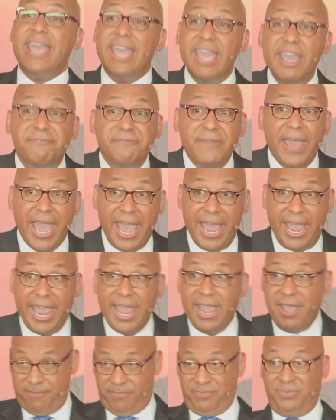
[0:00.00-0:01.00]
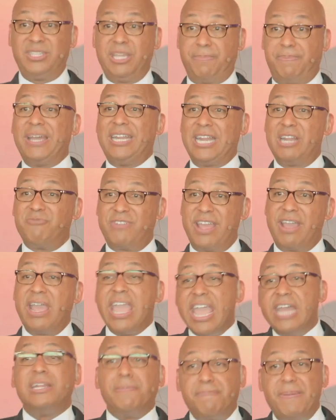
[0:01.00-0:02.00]
if A, dependent,
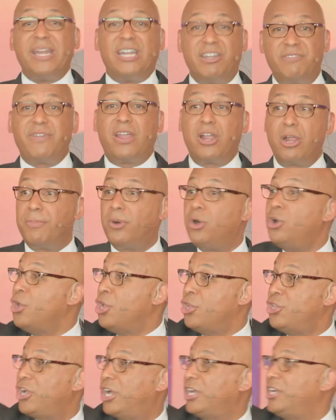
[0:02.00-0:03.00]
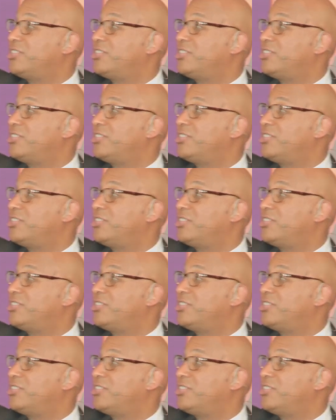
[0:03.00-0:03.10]
independent variable, you're going to